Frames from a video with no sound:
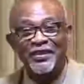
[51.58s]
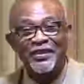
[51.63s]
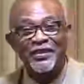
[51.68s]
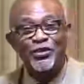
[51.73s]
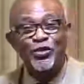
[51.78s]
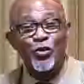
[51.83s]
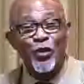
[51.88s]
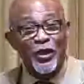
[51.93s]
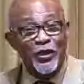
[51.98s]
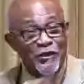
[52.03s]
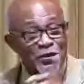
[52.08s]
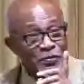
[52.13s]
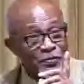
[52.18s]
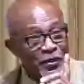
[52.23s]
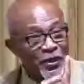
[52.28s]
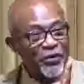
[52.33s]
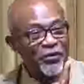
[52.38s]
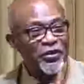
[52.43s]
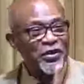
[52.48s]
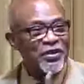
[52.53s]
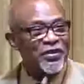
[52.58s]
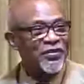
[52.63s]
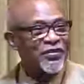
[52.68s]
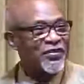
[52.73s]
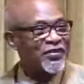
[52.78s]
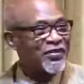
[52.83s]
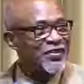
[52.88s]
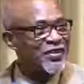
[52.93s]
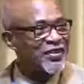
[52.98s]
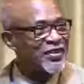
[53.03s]
to
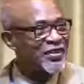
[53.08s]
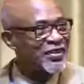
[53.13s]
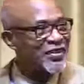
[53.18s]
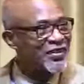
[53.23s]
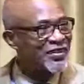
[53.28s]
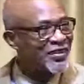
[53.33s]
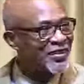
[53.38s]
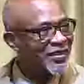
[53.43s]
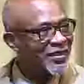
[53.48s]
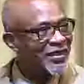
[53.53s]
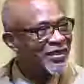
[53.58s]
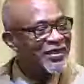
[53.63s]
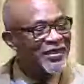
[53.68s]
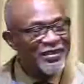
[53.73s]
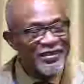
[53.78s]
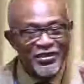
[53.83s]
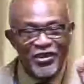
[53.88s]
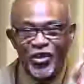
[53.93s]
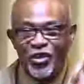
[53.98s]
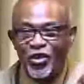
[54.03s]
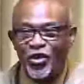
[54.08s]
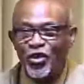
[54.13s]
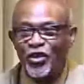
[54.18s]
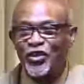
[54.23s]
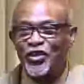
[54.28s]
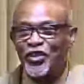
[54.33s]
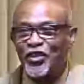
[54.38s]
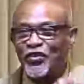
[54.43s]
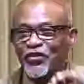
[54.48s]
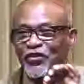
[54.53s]
experience the
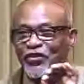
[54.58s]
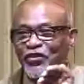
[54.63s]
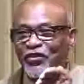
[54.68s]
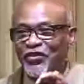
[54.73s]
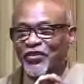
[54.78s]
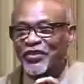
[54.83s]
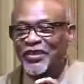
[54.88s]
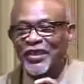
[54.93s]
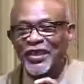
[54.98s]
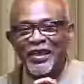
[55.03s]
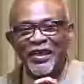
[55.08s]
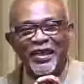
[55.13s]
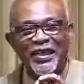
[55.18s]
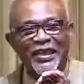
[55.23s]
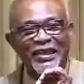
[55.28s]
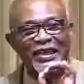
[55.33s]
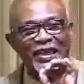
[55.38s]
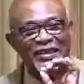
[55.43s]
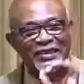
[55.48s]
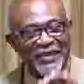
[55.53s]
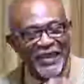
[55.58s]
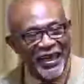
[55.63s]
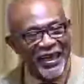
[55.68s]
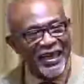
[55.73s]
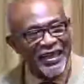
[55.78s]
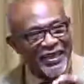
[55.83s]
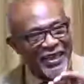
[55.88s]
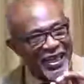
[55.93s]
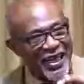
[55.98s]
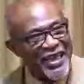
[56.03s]
goodness that
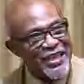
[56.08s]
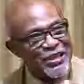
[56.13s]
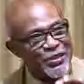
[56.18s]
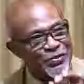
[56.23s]
God has